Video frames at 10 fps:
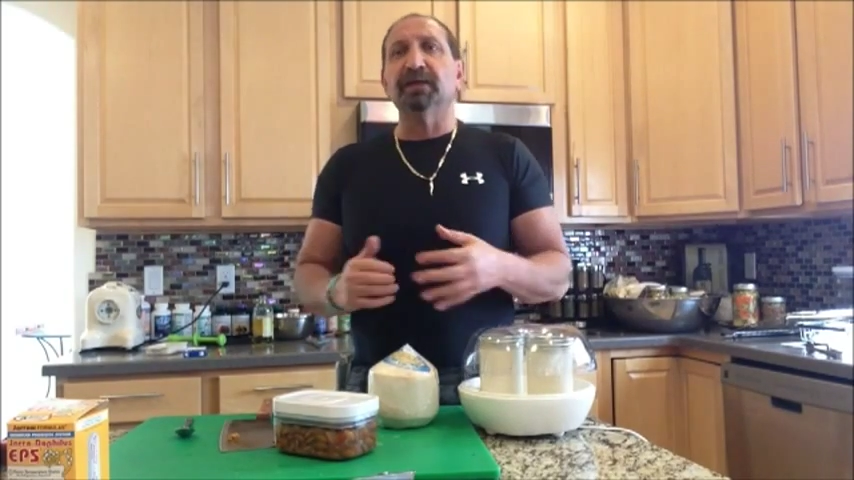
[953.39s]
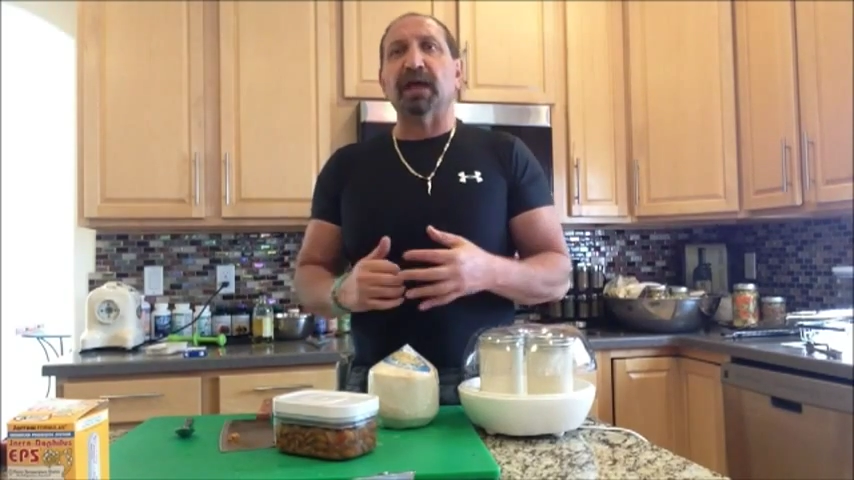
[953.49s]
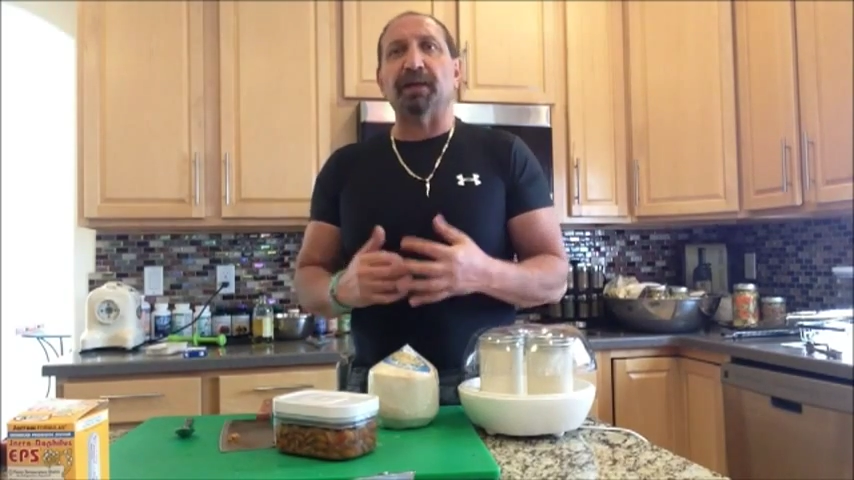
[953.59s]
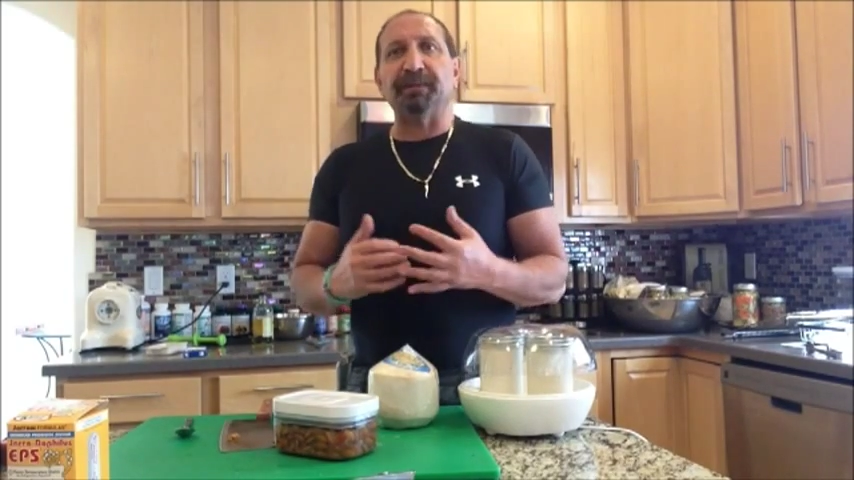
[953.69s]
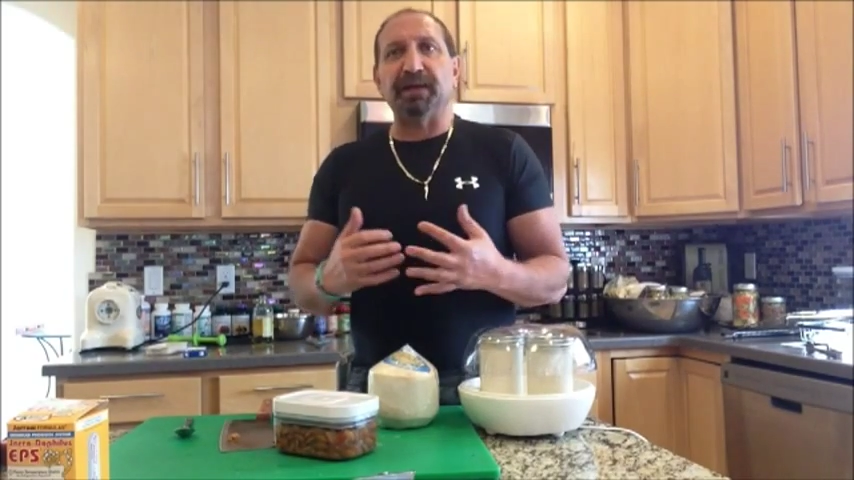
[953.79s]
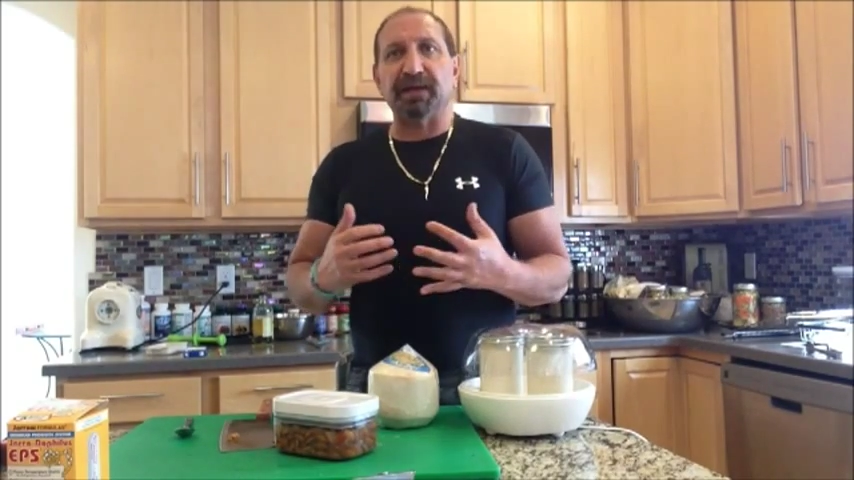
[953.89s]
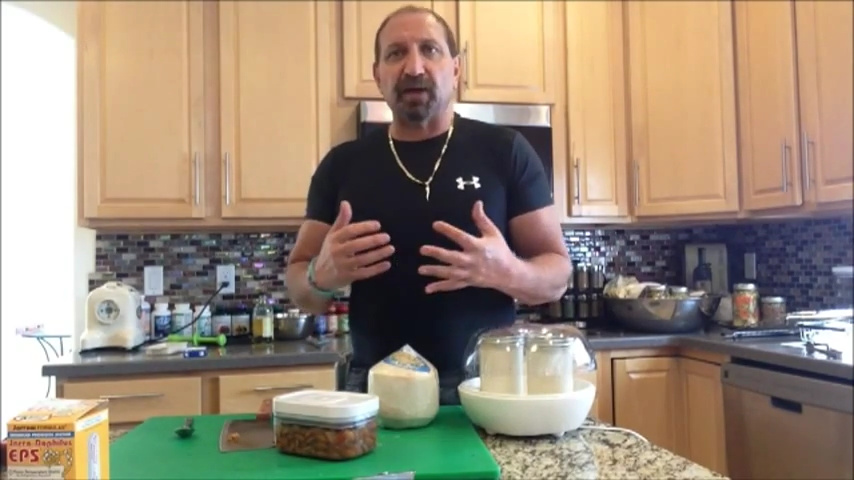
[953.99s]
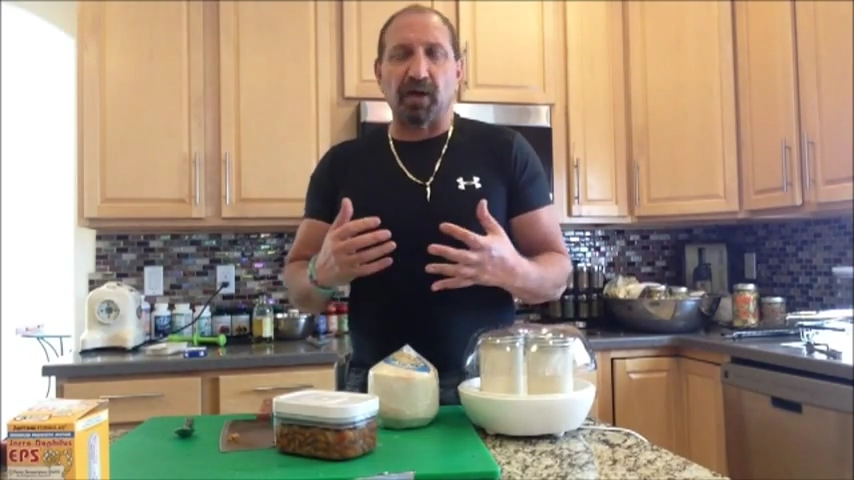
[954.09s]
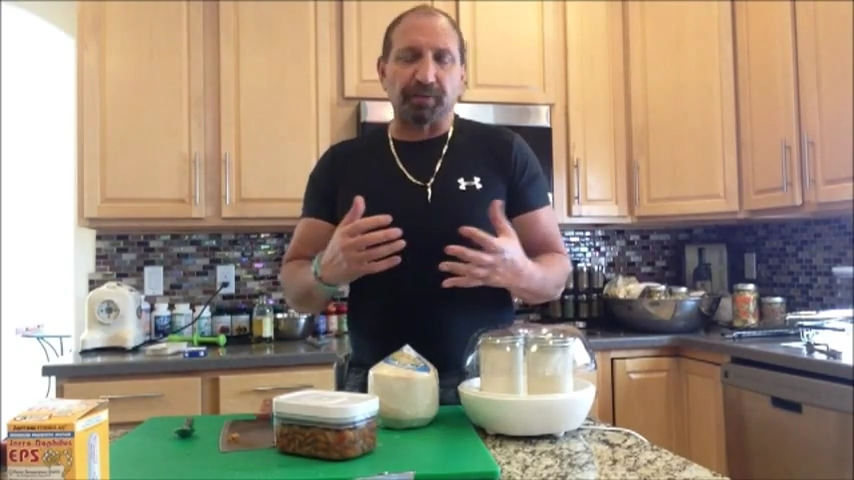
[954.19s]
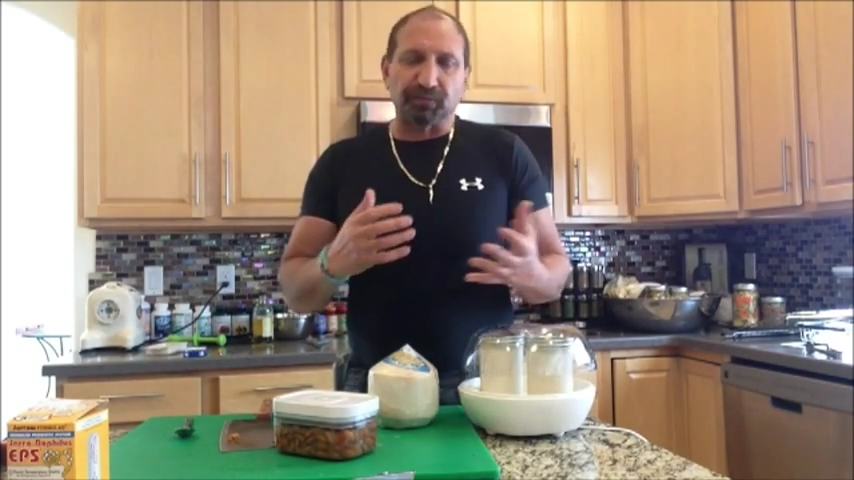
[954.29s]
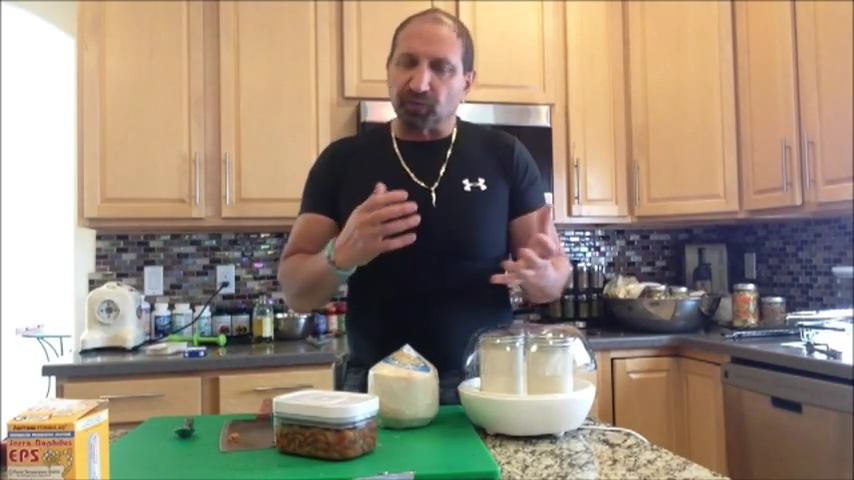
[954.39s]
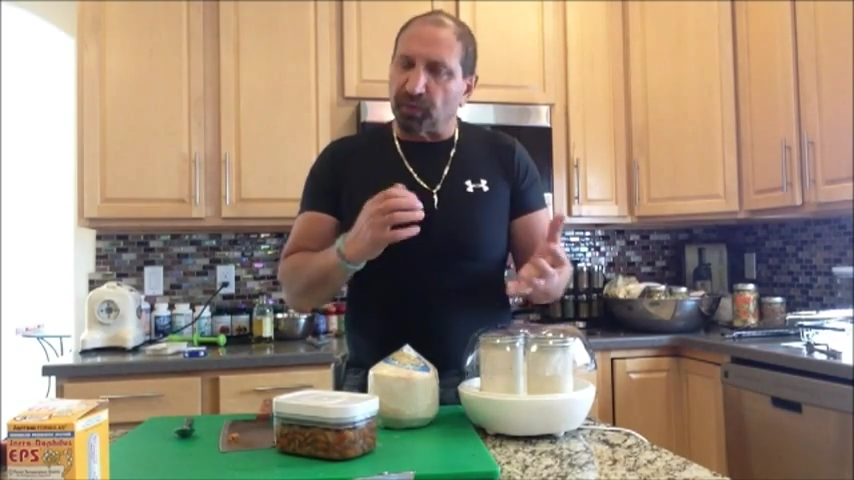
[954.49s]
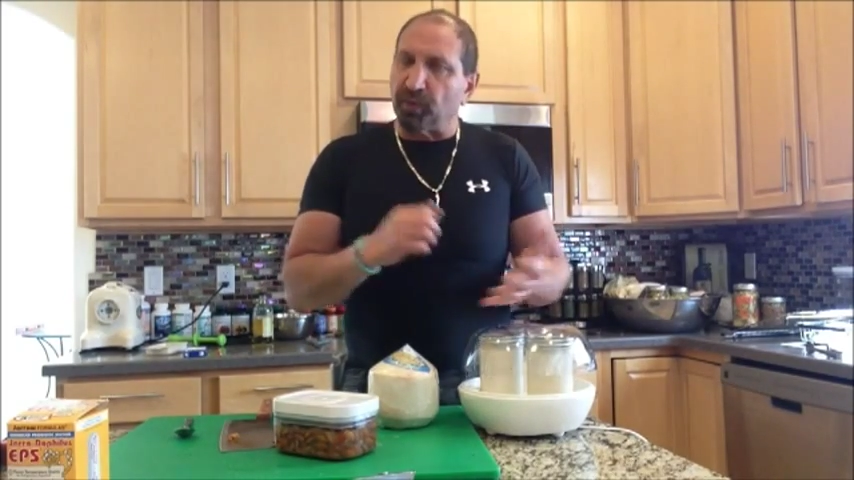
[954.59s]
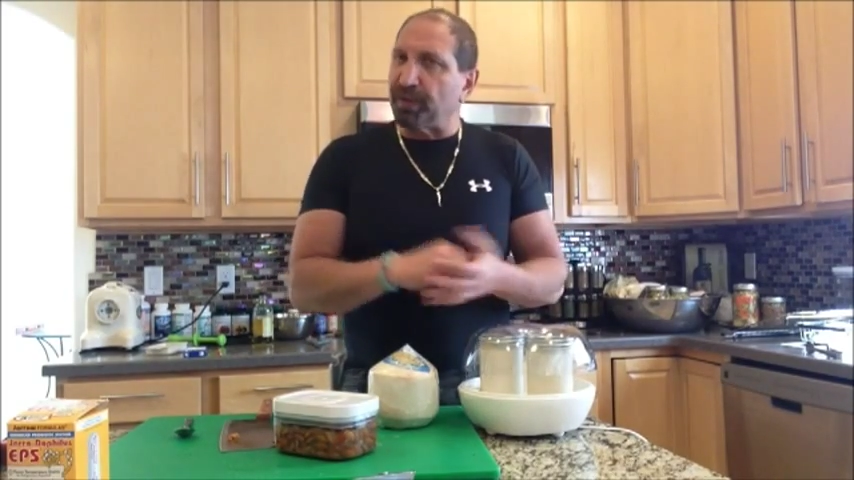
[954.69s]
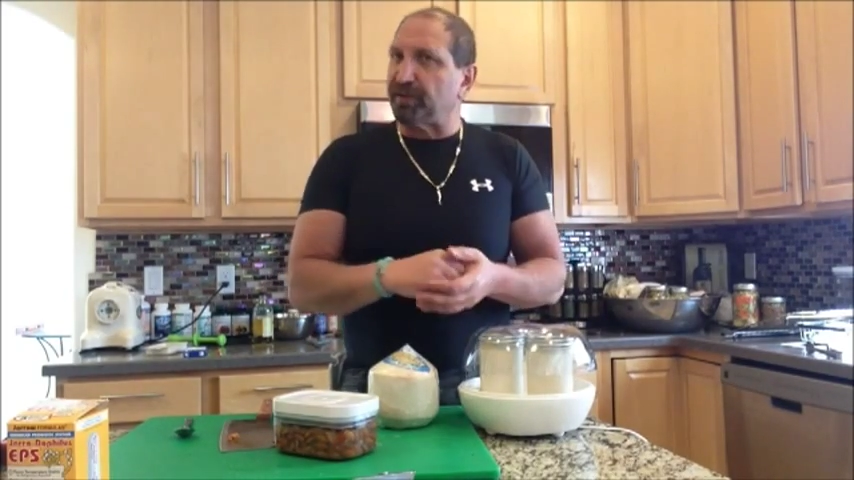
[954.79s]
I'm
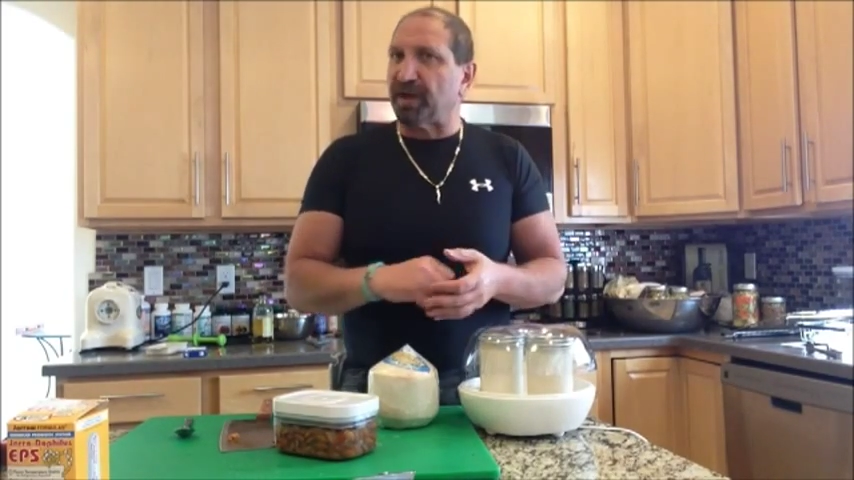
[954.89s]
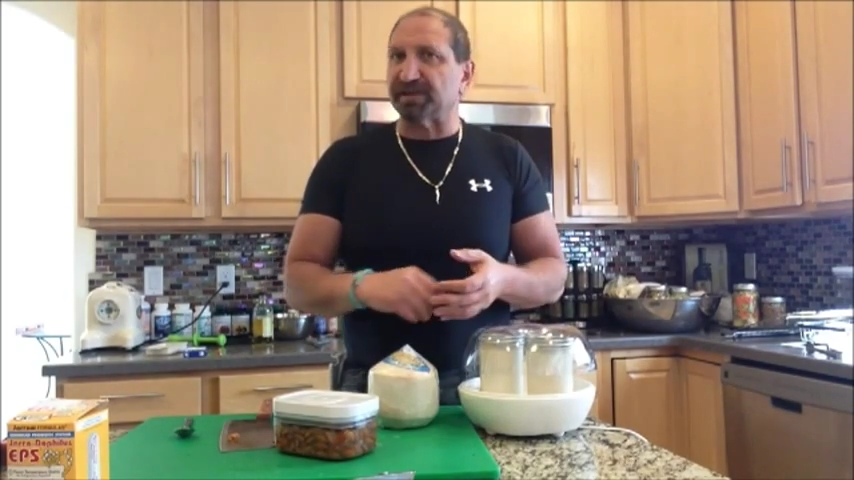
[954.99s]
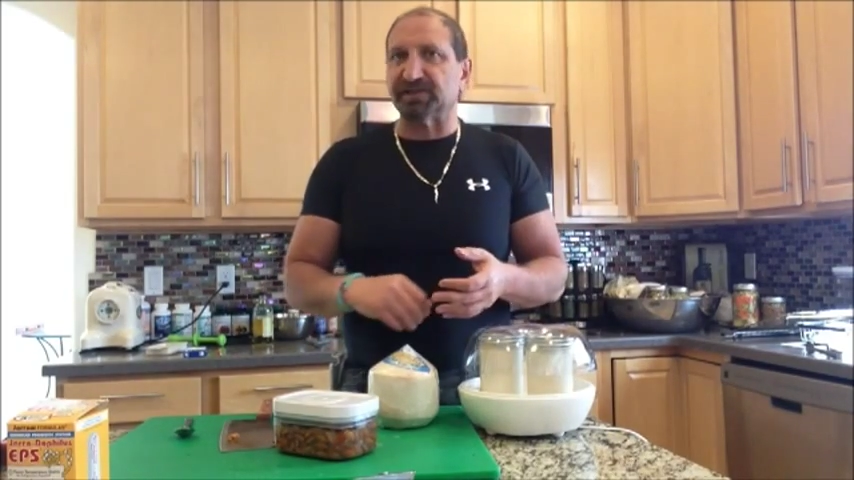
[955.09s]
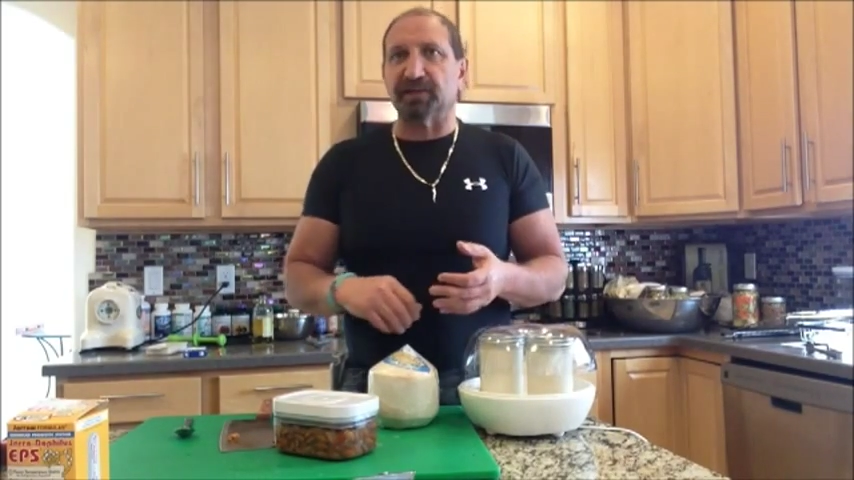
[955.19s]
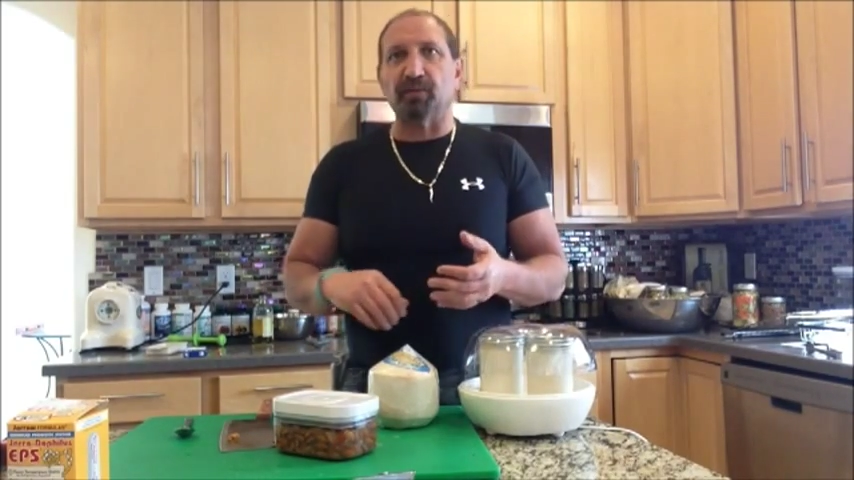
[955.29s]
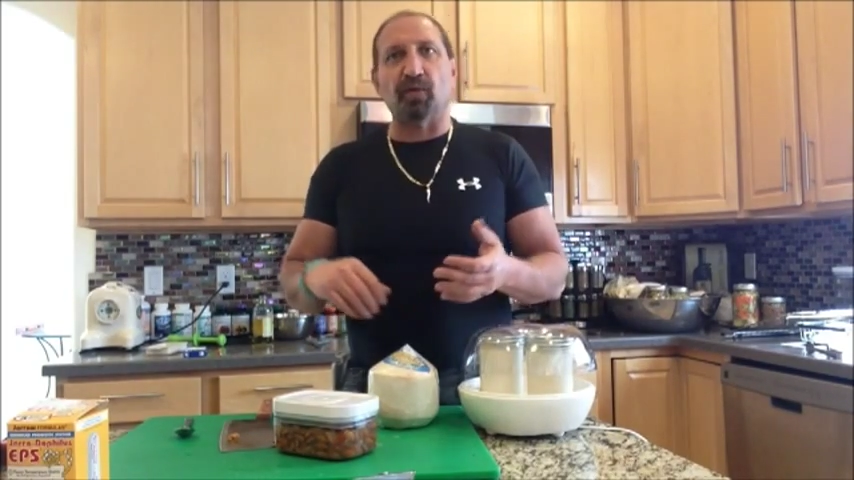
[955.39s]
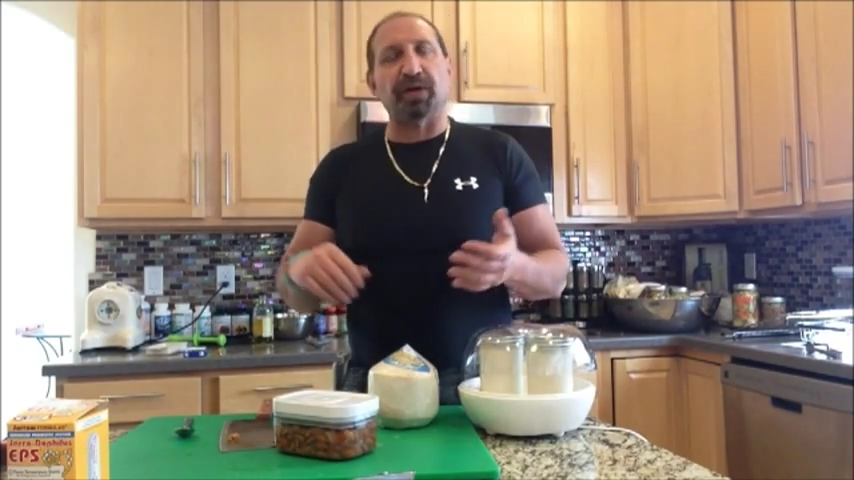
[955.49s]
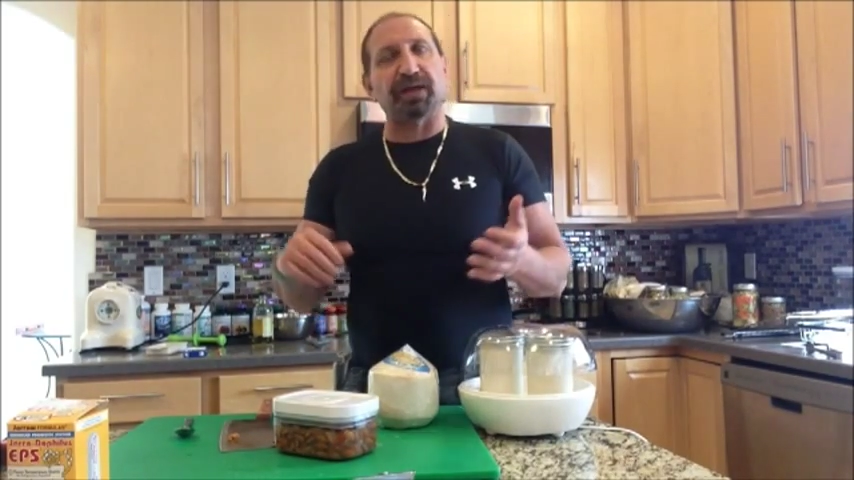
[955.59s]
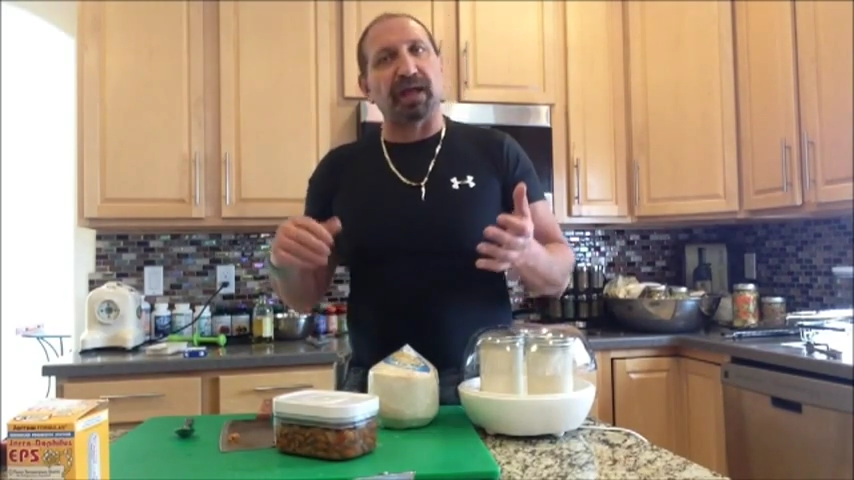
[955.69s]
doing wheatgrass in the morning.